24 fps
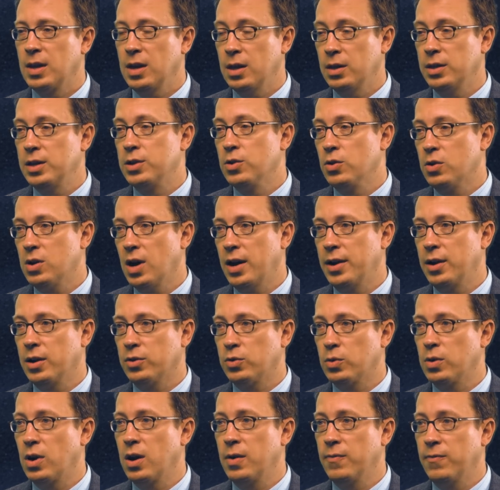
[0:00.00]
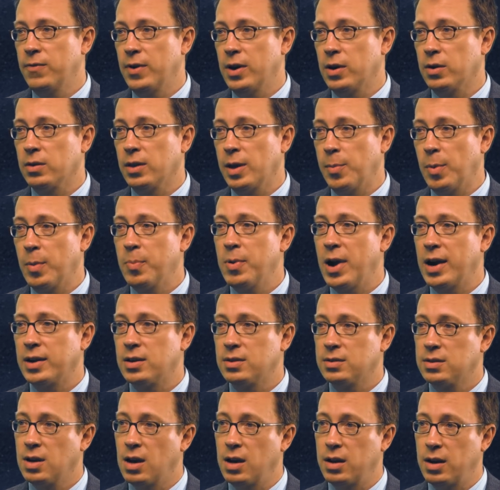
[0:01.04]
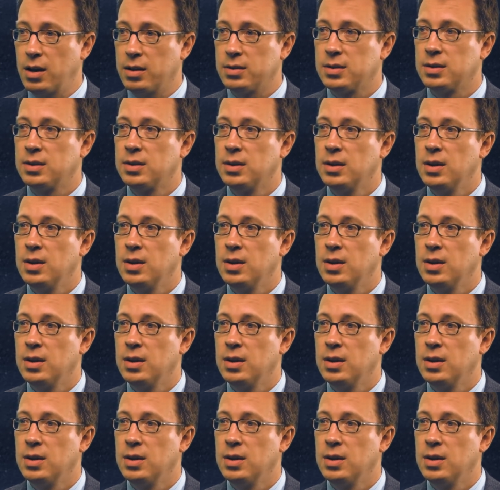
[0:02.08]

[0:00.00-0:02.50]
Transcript: illegal conduct or unfair labor practice conduct.